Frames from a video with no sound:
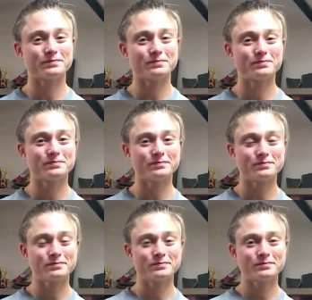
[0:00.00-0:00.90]

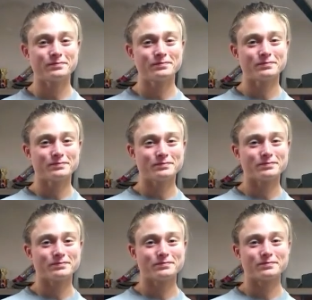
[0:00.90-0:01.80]

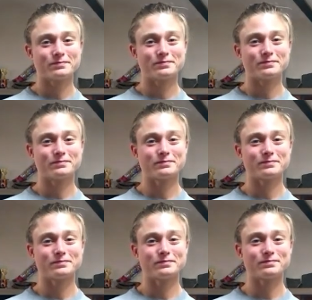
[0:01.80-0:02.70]

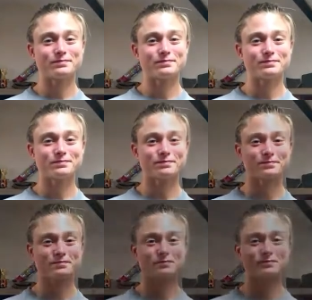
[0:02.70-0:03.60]

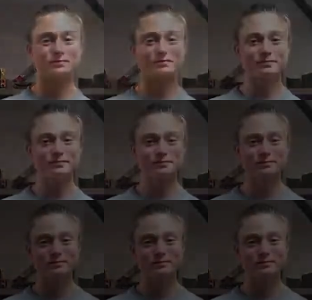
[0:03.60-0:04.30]
[no speech]